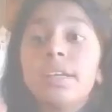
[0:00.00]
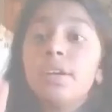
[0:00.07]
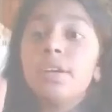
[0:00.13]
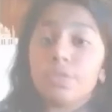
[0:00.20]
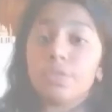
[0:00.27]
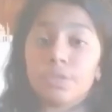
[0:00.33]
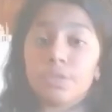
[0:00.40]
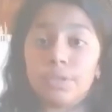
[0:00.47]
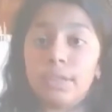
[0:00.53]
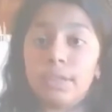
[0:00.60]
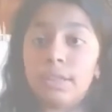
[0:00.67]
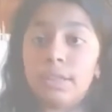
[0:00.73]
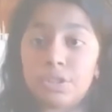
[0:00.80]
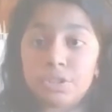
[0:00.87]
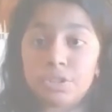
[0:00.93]
for
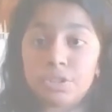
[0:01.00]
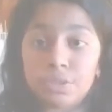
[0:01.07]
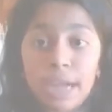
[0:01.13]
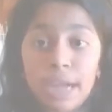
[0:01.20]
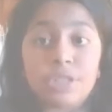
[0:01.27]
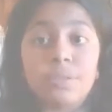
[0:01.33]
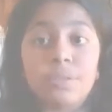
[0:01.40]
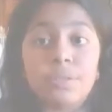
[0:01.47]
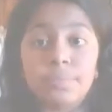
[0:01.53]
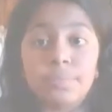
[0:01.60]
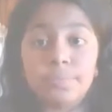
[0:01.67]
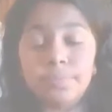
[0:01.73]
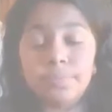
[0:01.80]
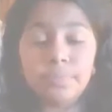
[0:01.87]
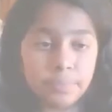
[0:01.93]
our Scratch
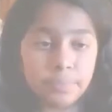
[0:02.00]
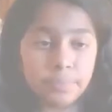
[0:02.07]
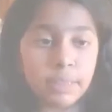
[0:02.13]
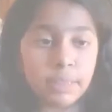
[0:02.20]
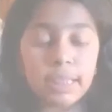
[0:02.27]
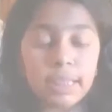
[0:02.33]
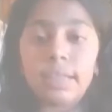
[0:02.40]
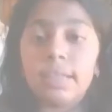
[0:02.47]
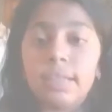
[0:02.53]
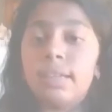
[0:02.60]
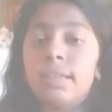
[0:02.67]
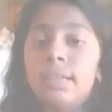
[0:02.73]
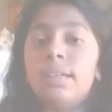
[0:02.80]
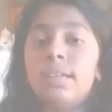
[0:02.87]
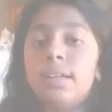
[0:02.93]
thing,
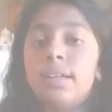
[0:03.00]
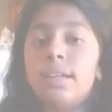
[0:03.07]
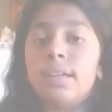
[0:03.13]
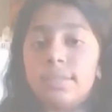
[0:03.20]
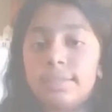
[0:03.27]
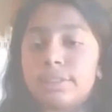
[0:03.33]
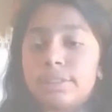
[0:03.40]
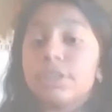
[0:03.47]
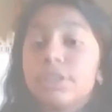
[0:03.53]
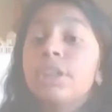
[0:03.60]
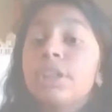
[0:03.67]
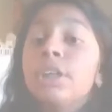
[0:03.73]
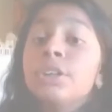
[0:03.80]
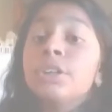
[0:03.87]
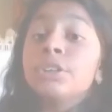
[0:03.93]
or detector.
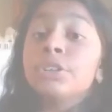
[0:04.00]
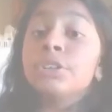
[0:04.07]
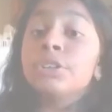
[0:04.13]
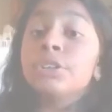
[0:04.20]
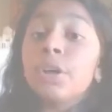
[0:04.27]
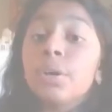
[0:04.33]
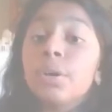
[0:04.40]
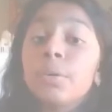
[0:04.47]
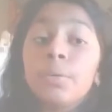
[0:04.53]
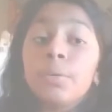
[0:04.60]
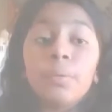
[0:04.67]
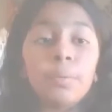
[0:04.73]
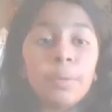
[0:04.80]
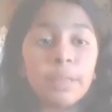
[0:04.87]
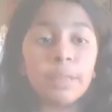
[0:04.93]
So
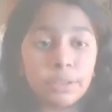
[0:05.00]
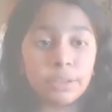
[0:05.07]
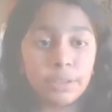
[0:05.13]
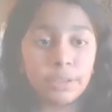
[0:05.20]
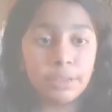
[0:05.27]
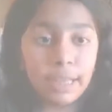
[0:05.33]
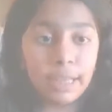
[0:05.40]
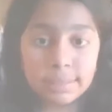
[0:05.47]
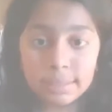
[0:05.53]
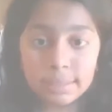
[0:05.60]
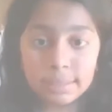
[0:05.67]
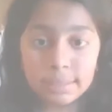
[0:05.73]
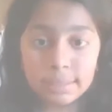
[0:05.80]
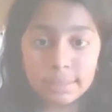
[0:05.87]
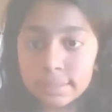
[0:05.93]
when the green flag is
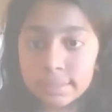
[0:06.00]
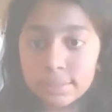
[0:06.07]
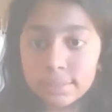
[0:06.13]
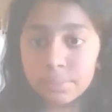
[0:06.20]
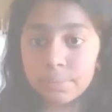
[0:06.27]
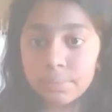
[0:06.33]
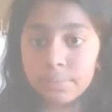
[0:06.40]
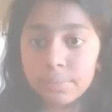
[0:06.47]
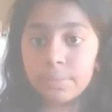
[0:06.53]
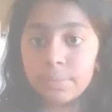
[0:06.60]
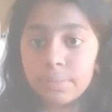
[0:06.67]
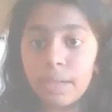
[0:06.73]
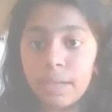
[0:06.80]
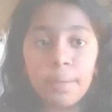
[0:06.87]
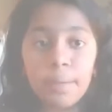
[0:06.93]
clicked,
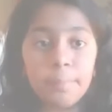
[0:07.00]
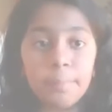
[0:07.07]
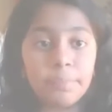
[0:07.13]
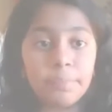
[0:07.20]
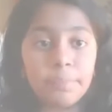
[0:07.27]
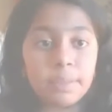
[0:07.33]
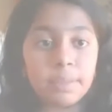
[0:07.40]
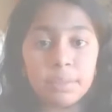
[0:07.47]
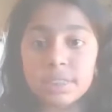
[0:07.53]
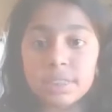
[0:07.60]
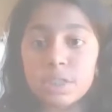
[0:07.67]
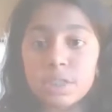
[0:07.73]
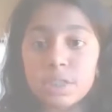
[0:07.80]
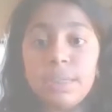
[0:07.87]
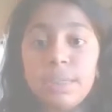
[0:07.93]
someone's
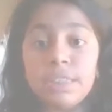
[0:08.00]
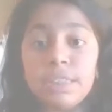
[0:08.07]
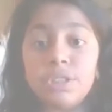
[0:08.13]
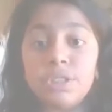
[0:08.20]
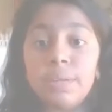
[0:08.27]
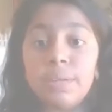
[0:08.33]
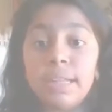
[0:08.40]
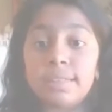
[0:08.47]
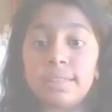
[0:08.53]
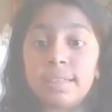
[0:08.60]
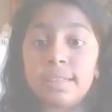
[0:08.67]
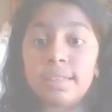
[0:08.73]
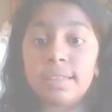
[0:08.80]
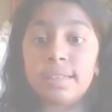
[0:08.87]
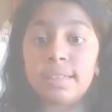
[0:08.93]
going to speak to you, and it's
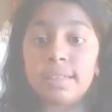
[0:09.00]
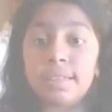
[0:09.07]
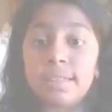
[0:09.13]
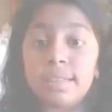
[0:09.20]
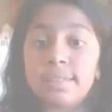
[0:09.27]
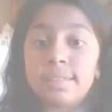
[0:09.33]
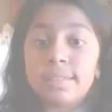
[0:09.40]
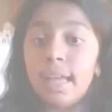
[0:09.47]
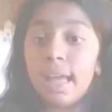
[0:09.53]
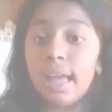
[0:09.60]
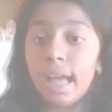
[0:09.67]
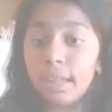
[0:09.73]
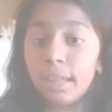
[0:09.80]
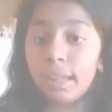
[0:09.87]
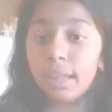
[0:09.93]
going to say,
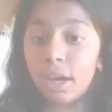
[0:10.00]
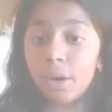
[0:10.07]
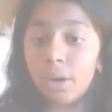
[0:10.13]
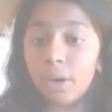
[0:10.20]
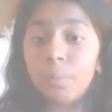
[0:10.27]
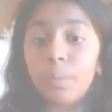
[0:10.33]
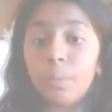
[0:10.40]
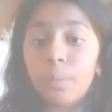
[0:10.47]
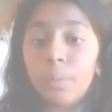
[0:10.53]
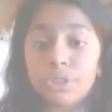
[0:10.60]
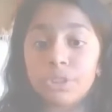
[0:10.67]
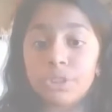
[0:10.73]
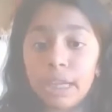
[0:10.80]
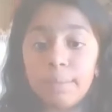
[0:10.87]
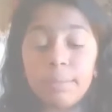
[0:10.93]
hello, what's your
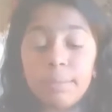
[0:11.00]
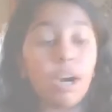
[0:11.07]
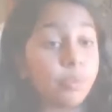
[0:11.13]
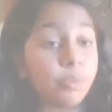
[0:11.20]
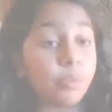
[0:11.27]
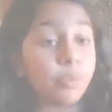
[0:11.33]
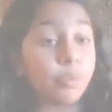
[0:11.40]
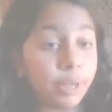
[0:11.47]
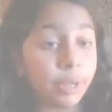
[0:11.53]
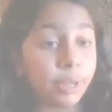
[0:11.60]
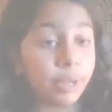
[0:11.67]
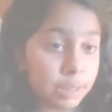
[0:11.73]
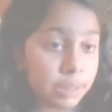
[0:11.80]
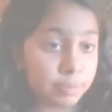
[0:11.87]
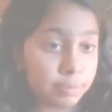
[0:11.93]
name, and are you wearing your
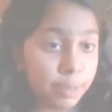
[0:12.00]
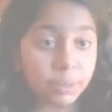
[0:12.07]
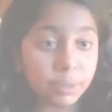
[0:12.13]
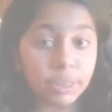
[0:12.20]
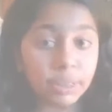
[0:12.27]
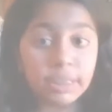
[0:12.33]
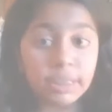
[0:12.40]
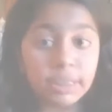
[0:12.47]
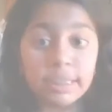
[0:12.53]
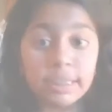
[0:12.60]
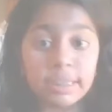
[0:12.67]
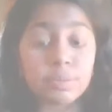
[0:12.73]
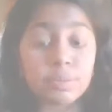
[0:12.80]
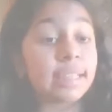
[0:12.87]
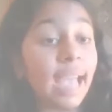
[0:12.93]
mask properly? That's
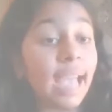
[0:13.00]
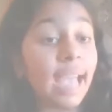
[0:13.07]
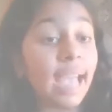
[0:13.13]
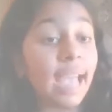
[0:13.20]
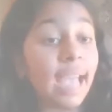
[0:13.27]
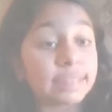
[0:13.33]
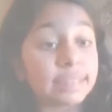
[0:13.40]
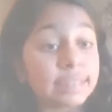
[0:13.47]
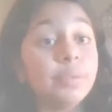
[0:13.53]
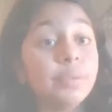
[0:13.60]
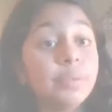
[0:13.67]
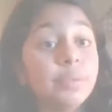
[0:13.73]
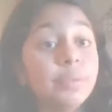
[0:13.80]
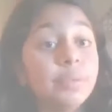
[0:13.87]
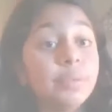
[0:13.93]
what it's going to ask you,
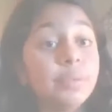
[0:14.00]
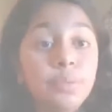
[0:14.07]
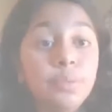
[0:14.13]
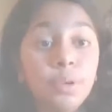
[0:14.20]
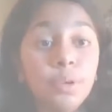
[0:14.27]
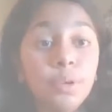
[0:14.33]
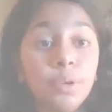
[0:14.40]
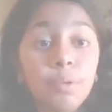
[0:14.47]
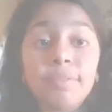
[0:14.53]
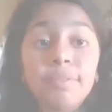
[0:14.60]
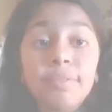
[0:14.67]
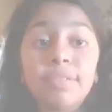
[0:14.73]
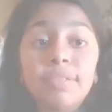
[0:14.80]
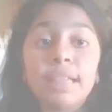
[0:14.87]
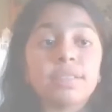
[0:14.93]
and you don't have
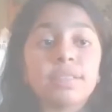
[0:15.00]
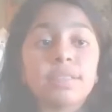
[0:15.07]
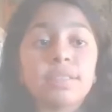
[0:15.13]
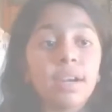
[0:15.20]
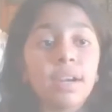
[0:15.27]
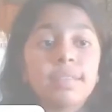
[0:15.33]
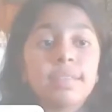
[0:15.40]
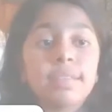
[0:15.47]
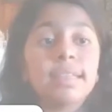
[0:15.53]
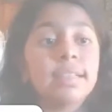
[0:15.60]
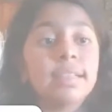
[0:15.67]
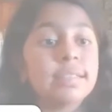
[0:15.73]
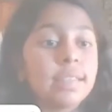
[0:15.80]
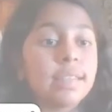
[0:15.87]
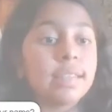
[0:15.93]
to answer honestly
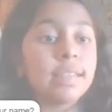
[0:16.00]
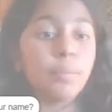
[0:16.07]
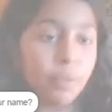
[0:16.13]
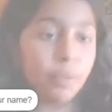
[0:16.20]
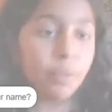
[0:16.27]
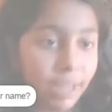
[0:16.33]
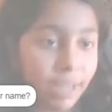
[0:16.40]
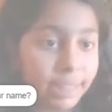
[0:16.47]
because it won't affect